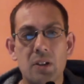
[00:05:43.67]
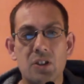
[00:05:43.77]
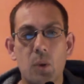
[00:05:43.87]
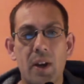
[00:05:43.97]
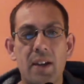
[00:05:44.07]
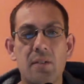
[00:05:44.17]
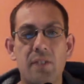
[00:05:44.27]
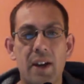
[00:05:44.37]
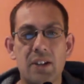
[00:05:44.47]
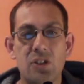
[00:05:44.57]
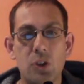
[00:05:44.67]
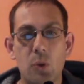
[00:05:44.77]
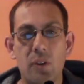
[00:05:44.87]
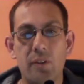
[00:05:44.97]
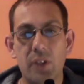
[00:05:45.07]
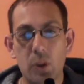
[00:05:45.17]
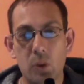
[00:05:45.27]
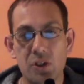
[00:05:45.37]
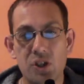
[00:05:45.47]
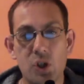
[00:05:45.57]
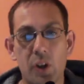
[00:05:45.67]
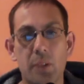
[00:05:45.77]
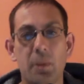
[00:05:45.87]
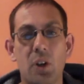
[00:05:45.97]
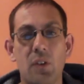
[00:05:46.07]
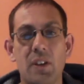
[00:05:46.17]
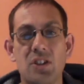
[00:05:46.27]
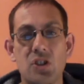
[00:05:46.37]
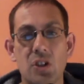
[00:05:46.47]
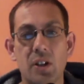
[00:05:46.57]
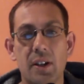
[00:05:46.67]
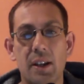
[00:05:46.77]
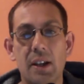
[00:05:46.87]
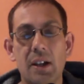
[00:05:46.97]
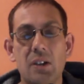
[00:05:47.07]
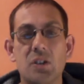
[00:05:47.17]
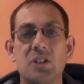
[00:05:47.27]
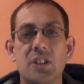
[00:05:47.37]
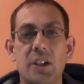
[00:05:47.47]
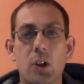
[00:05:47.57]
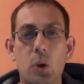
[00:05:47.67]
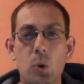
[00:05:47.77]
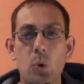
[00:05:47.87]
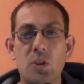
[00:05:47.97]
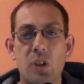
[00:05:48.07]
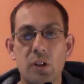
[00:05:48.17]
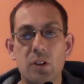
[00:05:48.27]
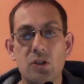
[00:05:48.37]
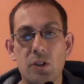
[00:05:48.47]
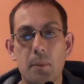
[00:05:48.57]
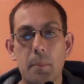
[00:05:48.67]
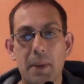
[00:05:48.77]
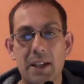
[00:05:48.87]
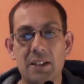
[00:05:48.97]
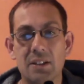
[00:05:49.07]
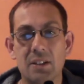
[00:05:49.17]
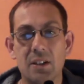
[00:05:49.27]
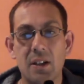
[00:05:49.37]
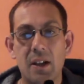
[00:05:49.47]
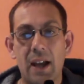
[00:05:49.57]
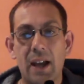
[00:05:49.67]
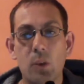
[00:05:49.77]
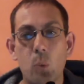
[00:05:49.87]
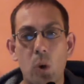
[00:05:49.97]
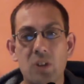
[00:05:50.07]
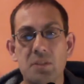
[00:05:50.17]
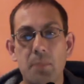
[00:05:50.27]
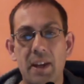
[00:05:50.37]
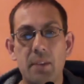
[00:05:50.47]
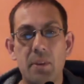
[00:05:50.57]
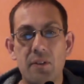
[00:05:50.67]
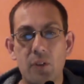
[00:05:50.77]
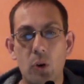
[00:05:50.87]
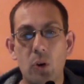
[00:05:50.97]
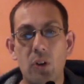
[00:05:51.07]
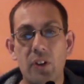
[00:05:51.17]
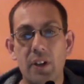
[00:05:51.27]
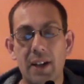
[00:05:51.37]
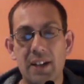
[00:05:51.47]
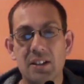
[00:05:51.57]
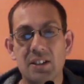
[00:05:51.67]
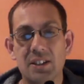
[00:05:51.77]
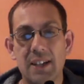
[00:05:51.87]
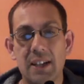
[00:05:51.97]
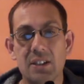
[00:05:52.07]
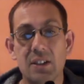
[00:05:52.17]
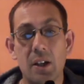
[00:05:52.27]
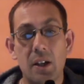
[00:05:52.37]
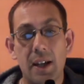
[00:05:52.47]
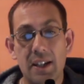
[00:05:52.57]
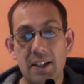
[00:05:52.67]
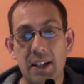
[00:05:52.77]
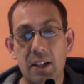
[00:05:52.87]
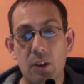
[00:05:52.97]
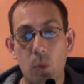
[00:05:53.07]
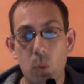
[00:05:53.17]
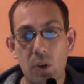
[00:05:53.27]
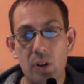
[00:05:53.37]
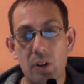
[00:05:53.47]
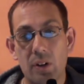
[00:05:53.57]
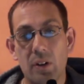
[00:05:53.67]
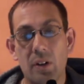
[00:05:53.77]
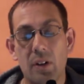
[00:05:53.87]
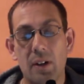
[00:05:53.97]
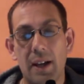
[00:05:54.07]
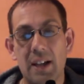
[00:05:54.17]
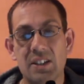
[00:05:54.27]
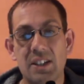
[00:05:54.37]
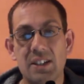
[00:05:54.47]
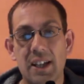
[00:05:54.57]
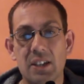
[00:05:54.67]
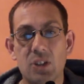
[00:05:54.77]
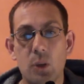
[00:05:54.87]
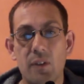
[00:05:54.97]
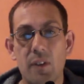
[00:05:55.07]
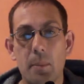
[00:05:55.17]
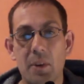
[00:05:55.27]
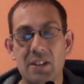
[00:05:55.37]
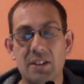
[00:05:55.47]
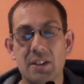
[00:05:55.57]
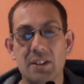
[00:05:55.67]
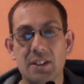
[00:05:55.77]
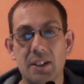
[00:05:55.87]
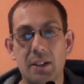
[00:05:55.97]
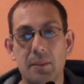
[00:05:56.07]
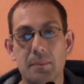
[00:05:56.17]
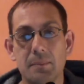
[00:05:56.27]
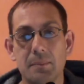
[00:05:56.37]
So I invite you, the viewer, to join me on this journey to see who Donald Trump is and what may befall the United States, indeed the world, as he takes over the presidency.